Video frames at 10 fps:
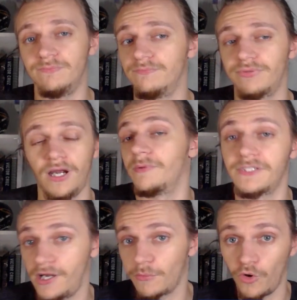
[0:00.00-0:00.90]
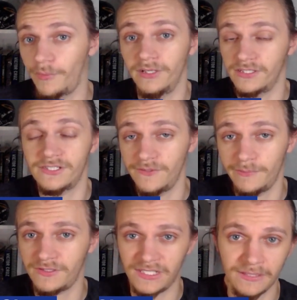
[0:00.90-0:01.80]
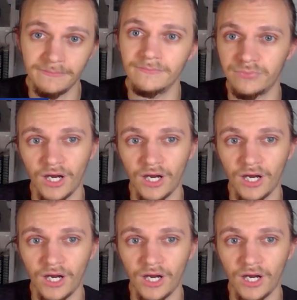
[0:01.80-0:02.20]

probably talk more about this football team,